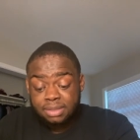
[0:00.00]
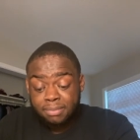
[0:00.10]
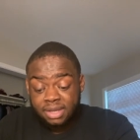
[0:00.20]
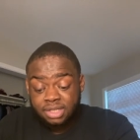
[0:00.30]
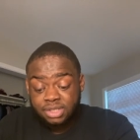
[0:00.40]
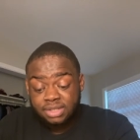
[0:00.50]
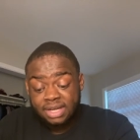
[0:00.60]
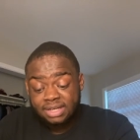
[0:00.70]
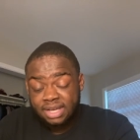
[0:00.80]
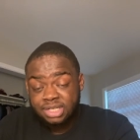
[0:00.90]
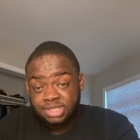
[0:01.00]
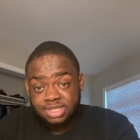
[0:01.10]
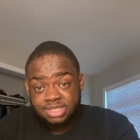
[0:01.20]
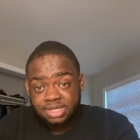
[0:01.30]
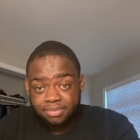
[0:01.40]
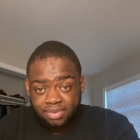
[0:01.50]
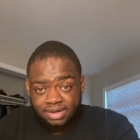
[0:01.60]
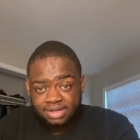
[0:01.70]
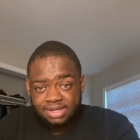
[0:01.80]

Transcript: make sure that Deja doesn't get pregnant.